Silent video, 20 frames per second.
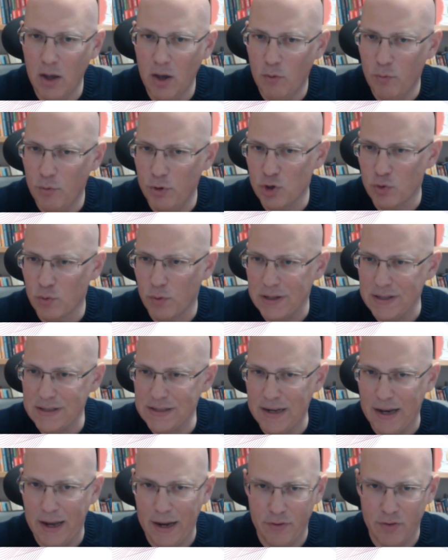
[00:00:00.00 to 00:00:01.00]
which runs
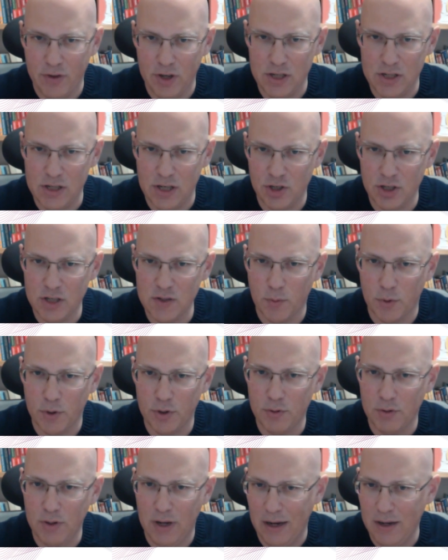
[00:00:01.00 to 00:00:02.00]
like this. I just want
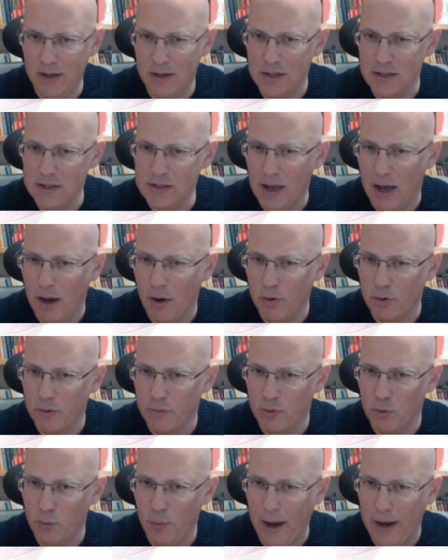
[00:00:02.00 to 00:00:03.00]
to get this out of
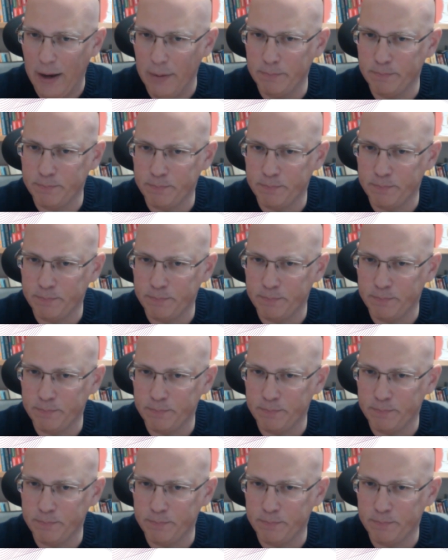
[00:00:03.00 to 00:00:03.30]
the way.